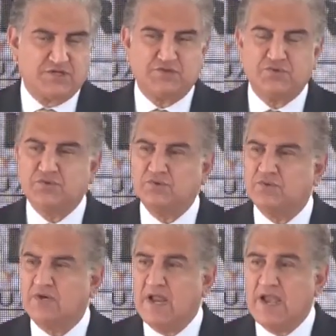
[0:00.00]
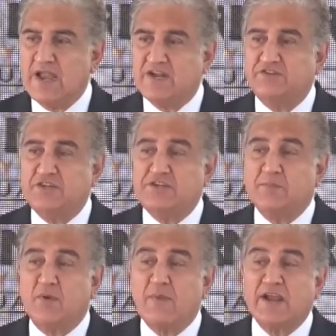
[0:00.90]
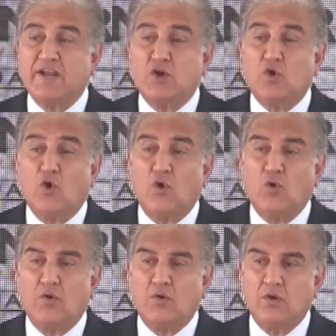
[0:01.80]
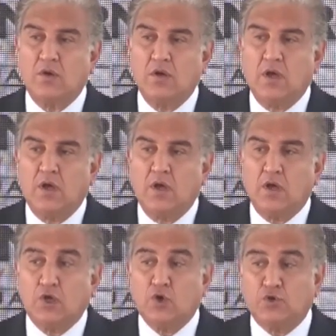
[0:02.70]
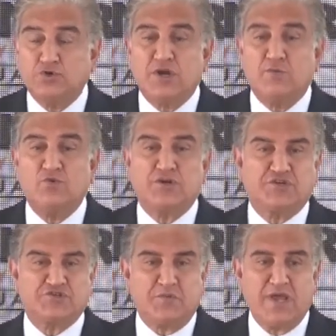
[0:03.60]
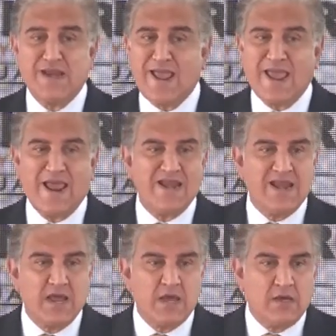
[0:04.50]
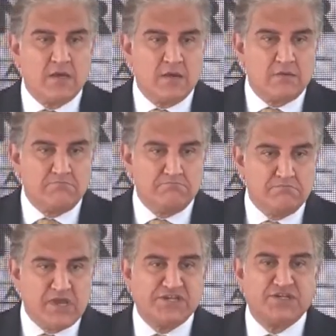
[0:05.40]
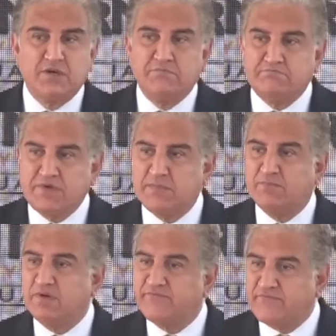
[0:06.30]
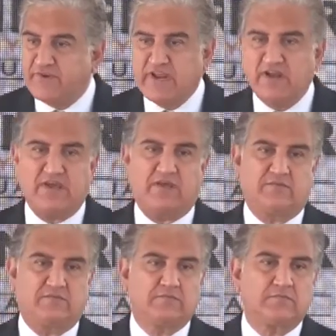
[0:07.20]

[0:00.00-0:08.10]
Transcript: to let the diplomatic corps go to Jammu and Kashmir and meet people freely.